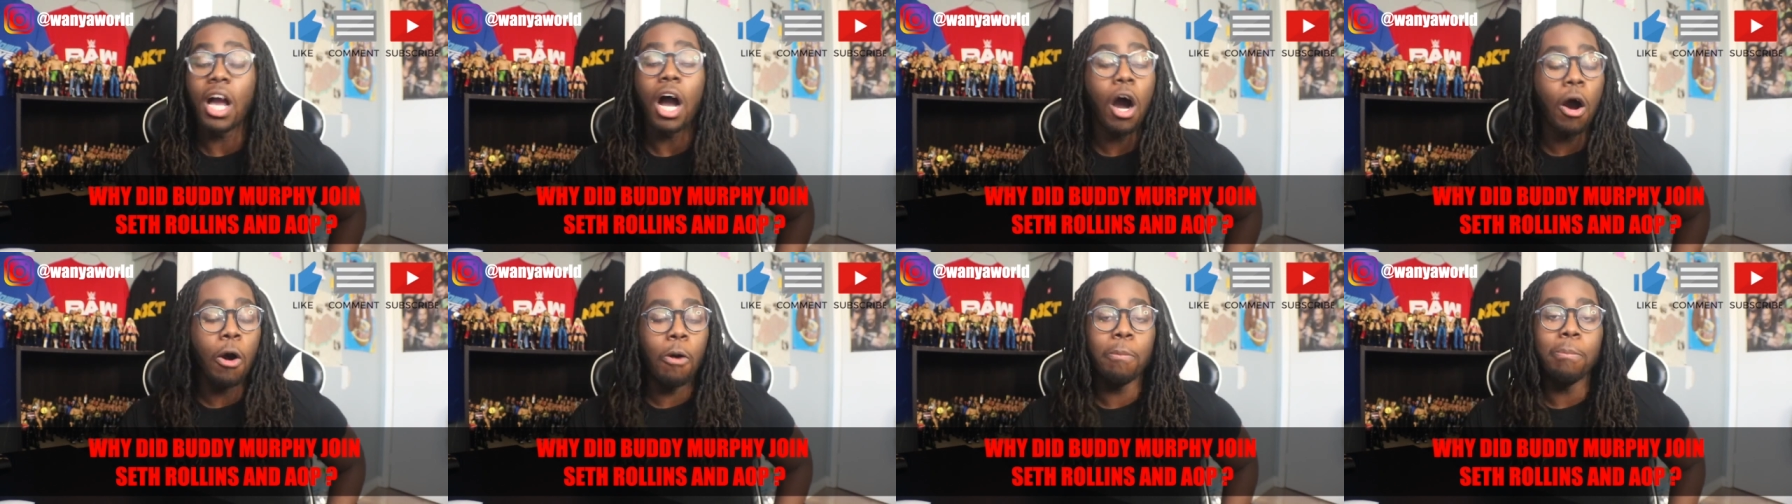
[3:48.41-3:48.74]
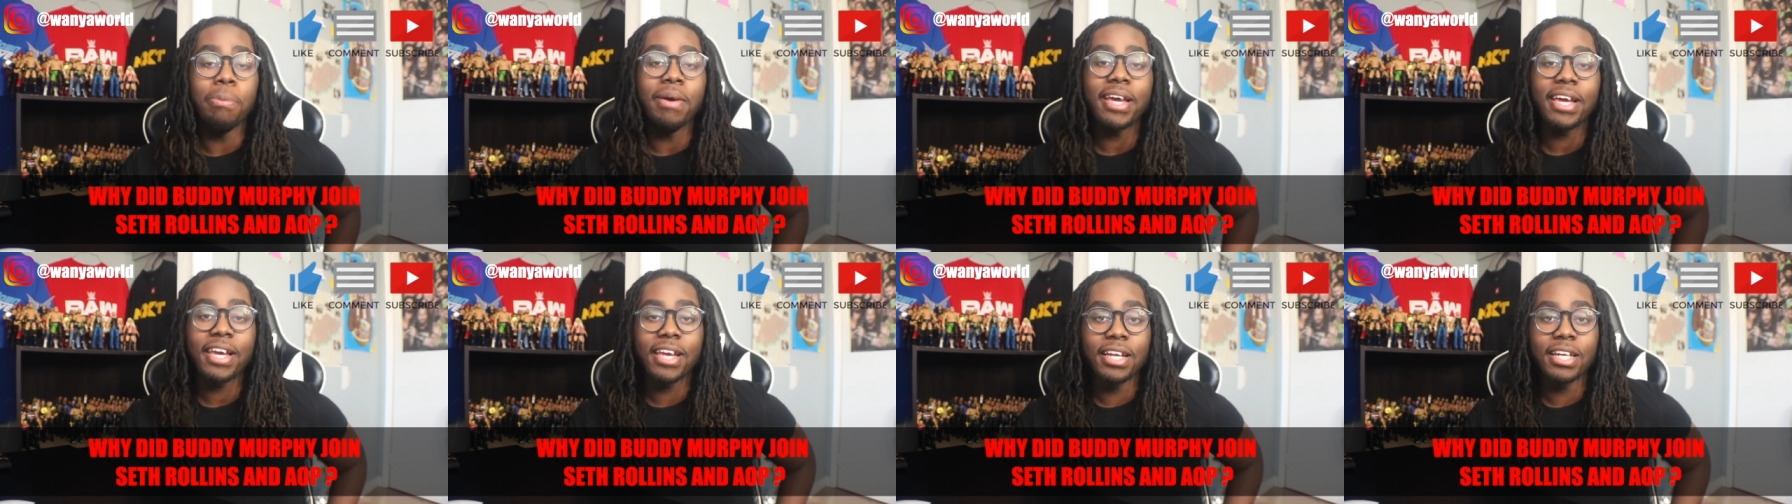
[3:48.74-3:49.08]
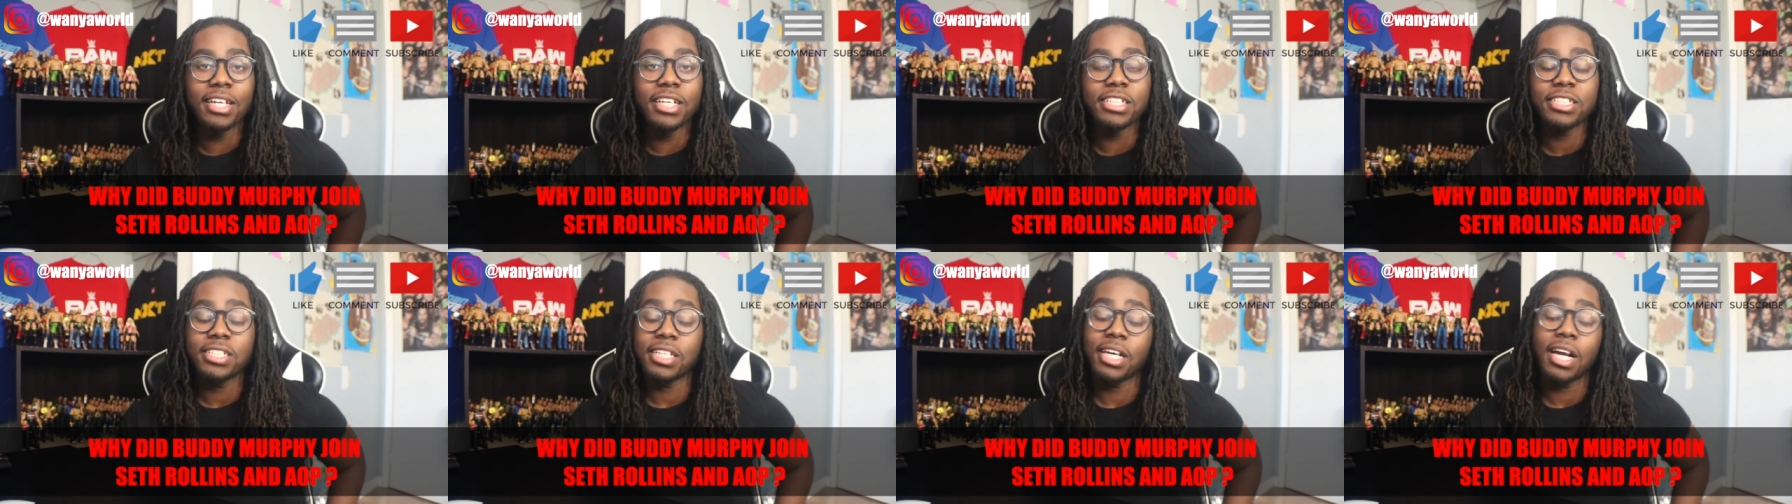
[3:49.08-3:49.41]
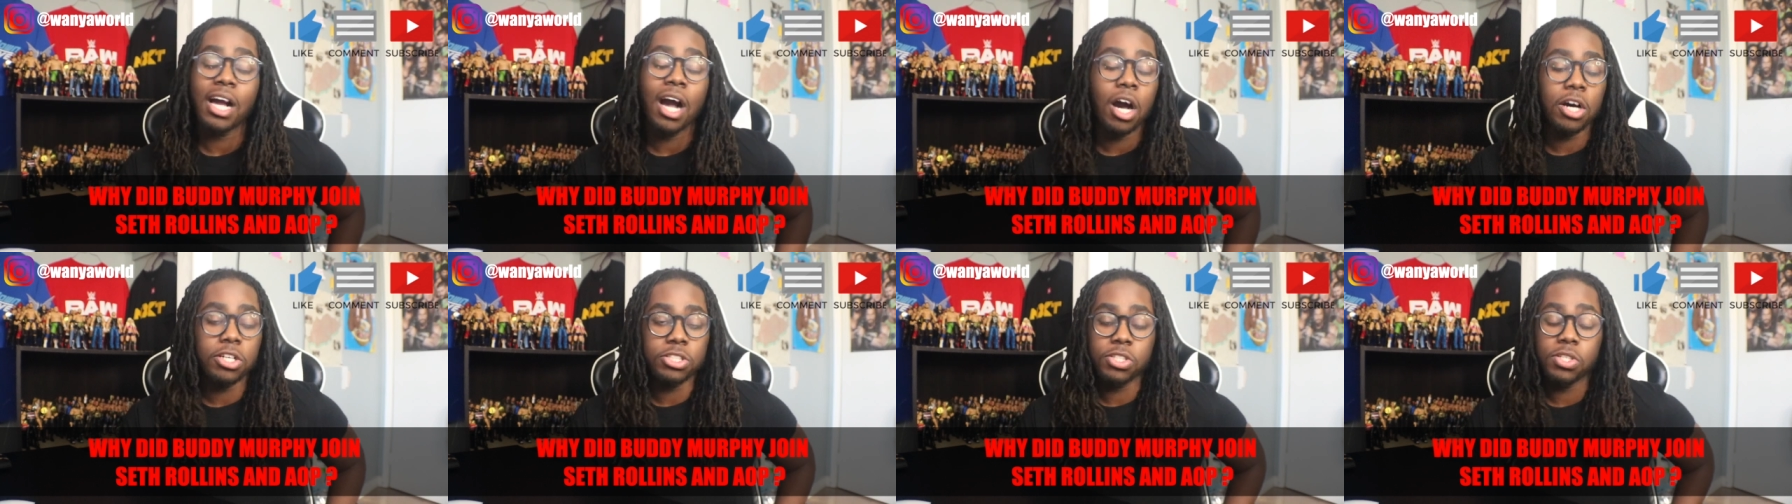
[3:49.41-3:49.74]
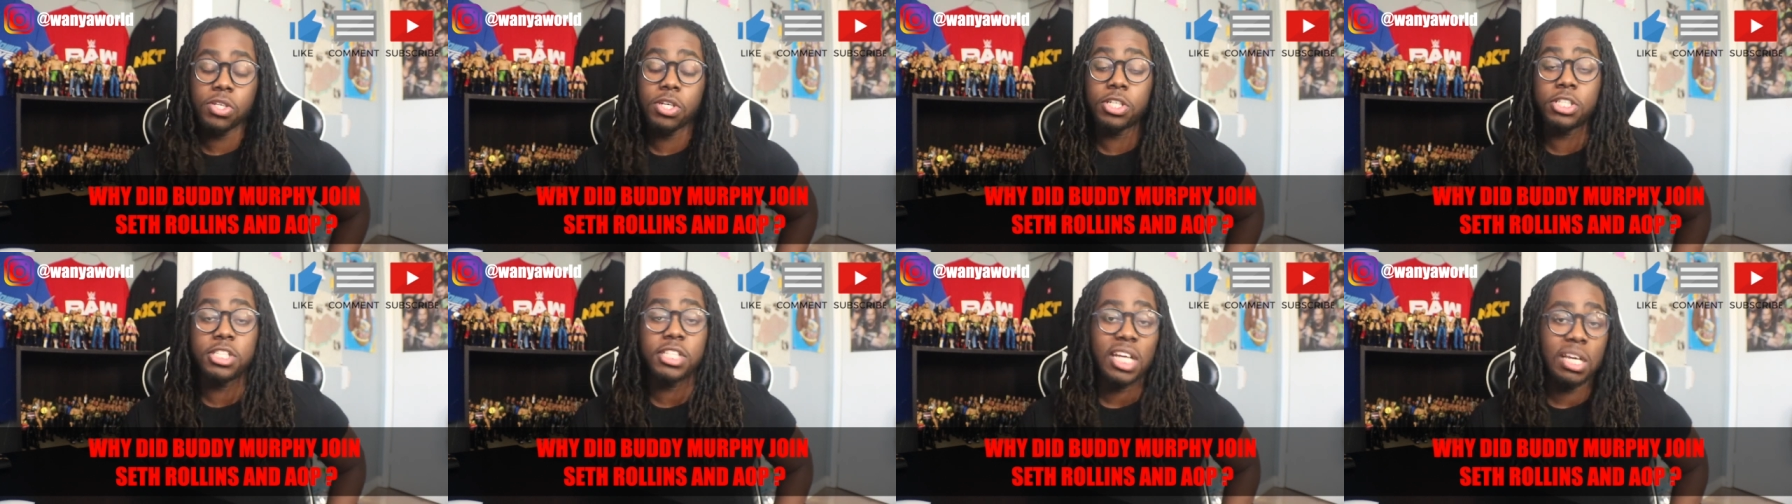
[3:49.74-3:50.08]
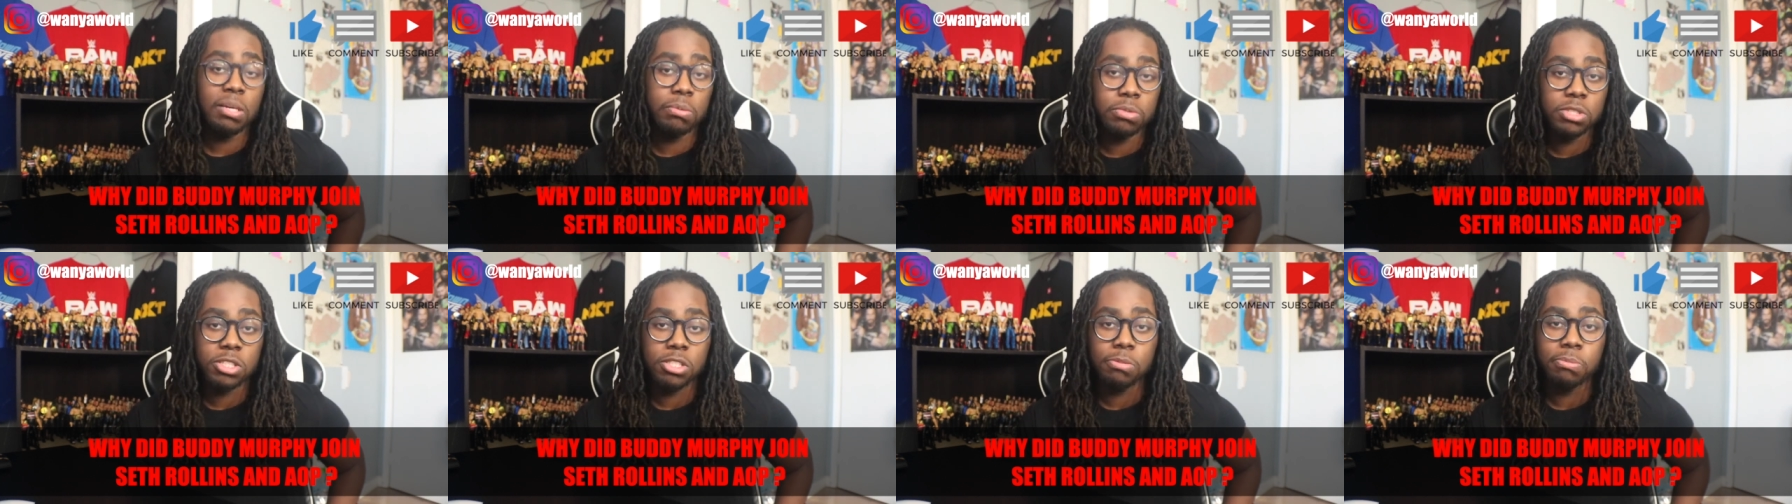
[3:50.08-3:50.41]
on Becky Lynch to cost her the
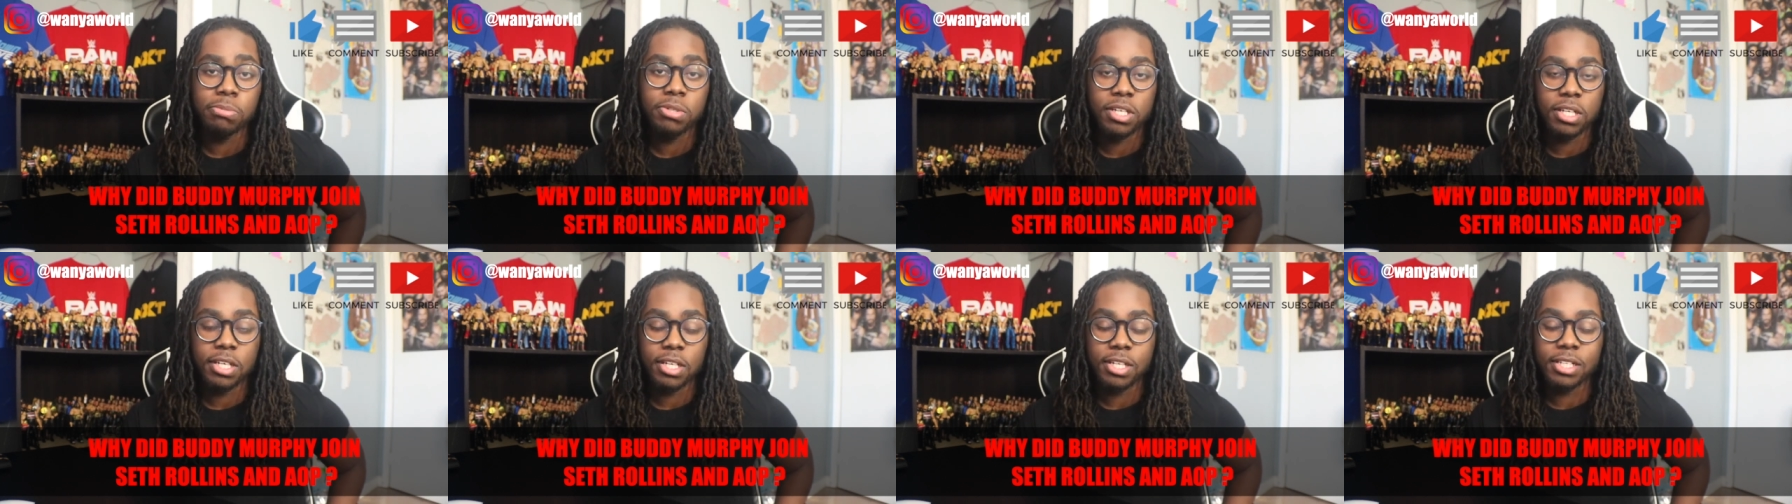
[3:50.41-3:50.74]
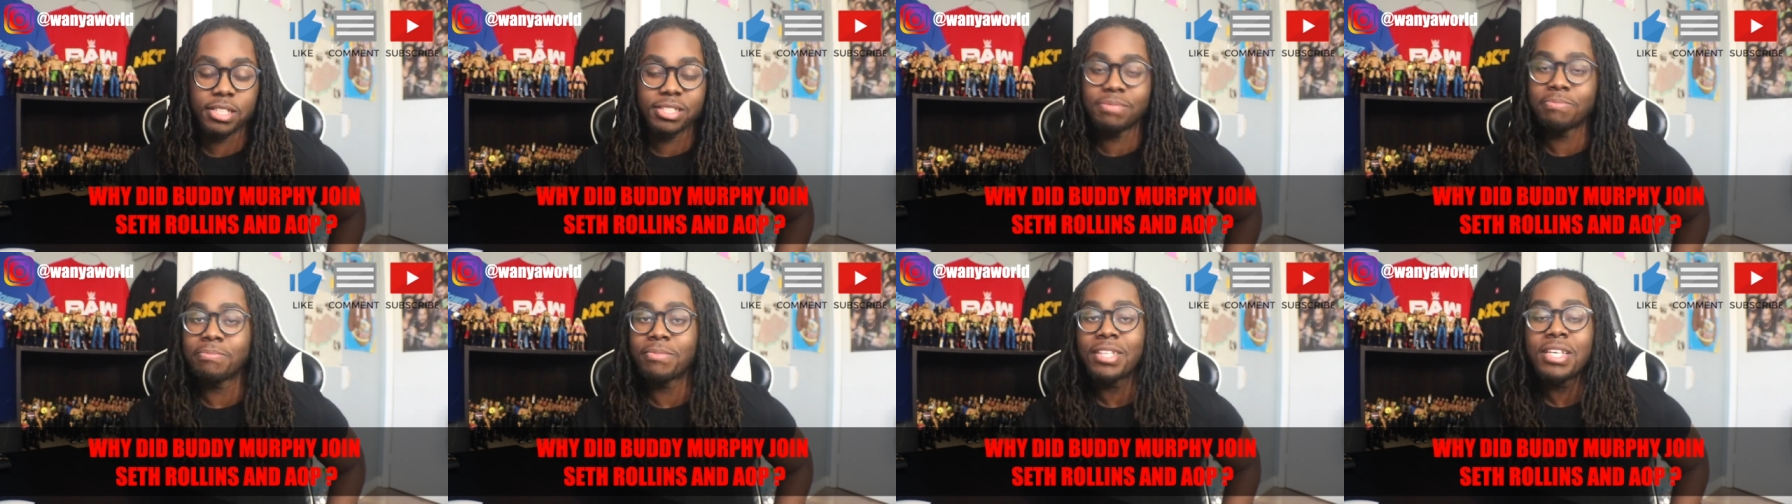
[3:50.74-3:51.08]
championship, because